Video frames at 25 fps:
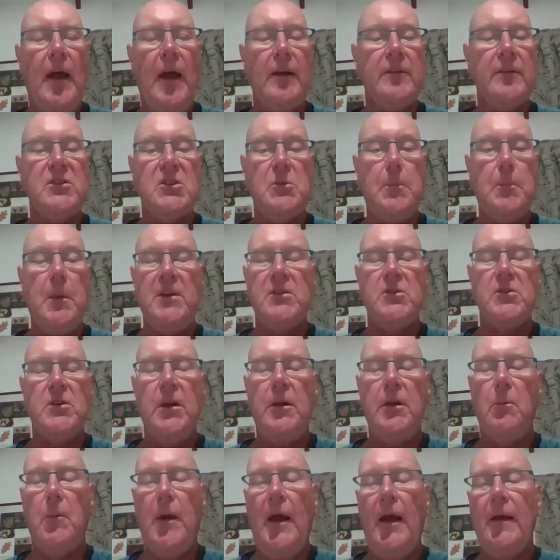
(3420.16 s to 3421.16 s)
around,
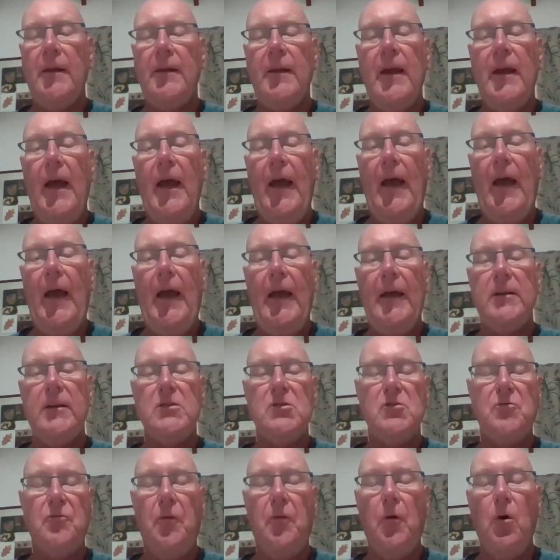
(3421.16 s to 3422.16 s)
especially around
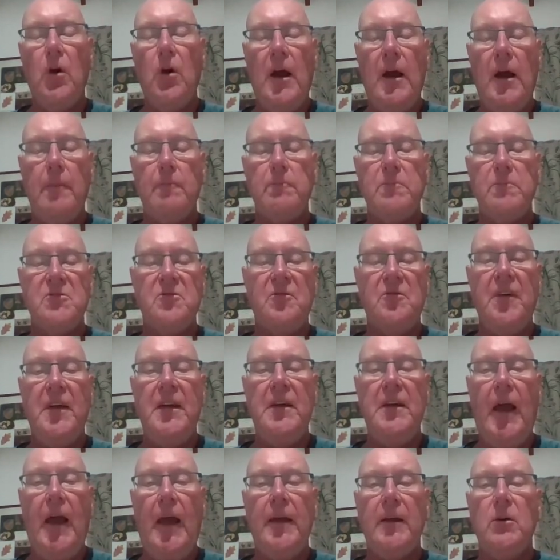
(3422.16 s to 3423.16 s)
hands, forearms,
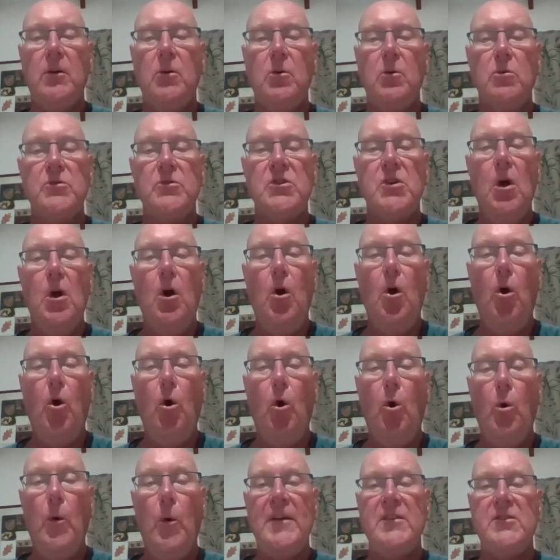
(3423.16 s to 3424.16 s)
feet, ankles,
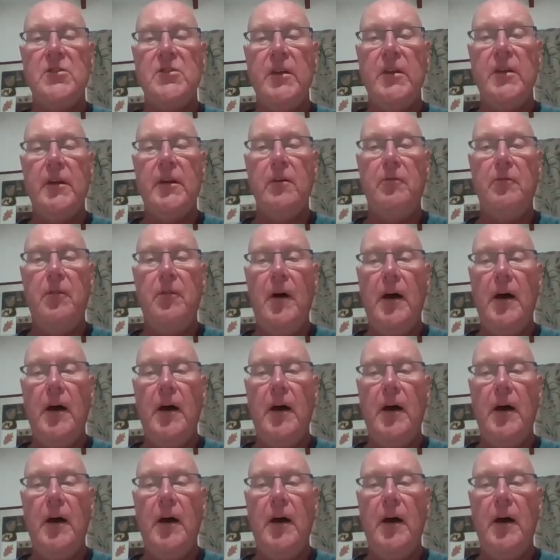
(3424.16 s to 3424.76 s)
always think of